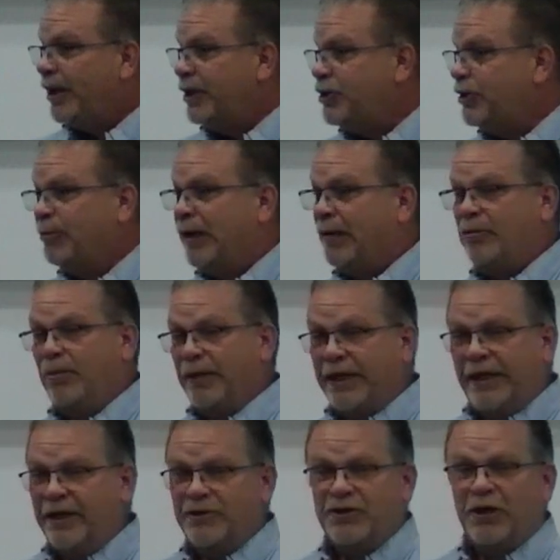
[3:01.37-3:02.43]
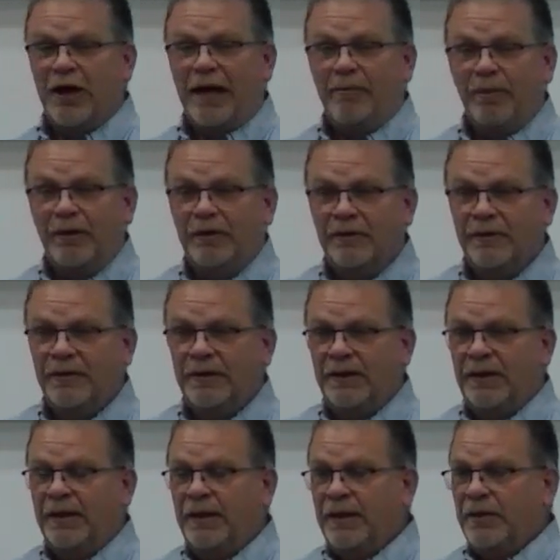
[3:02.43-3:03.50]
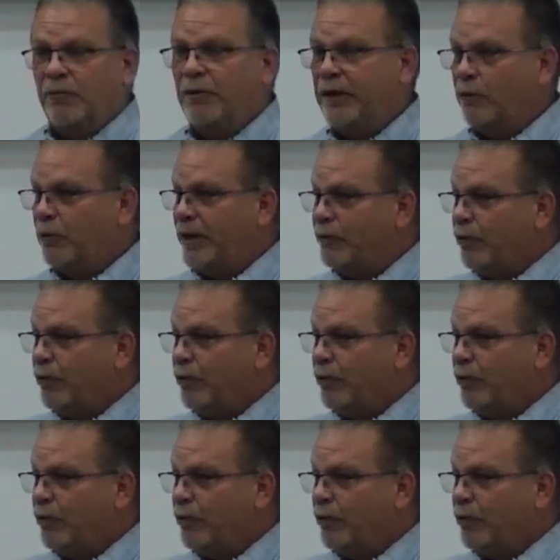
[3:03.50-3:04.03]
place you're probably going to stop. We